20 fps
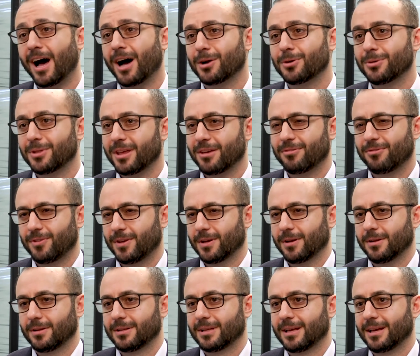How do they
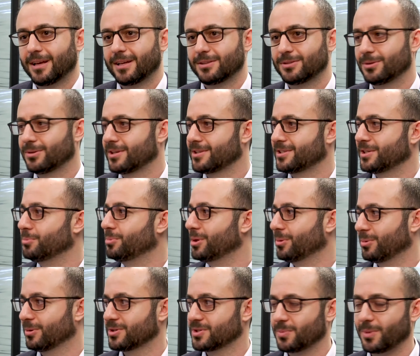feel? Do they see
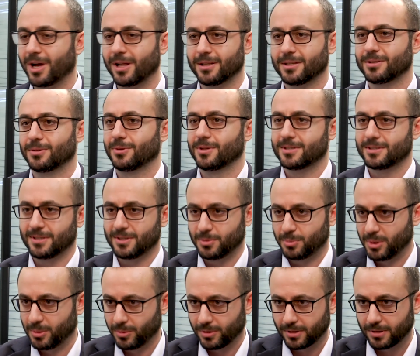people smiling? Do they see
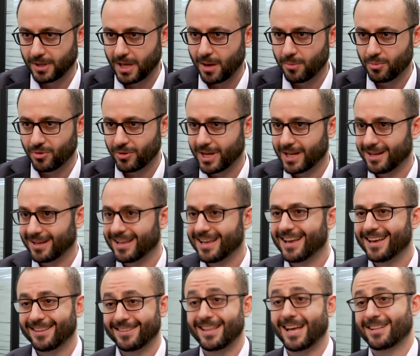people collaborating?
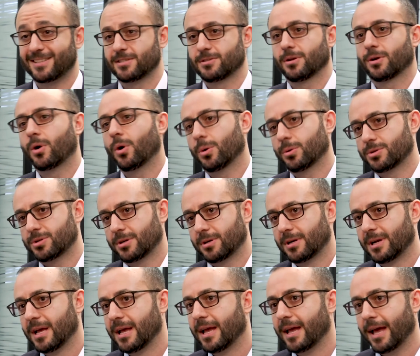That's the
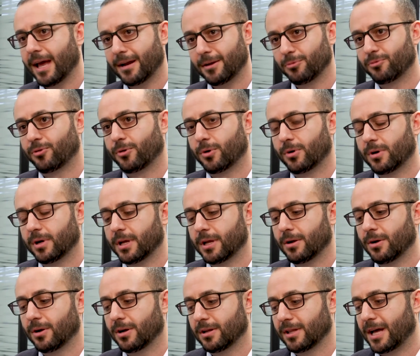culture. And for you
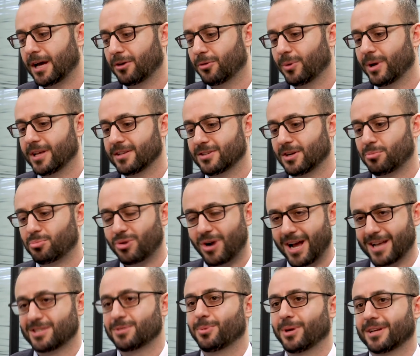know, a lot of ways, our
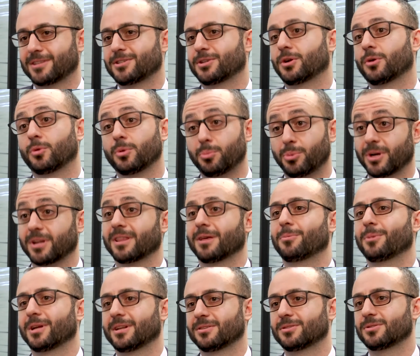prospects, you know, we bring
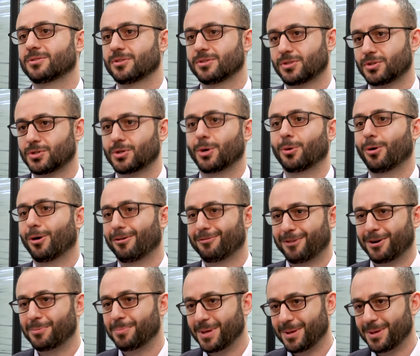them in to just show off our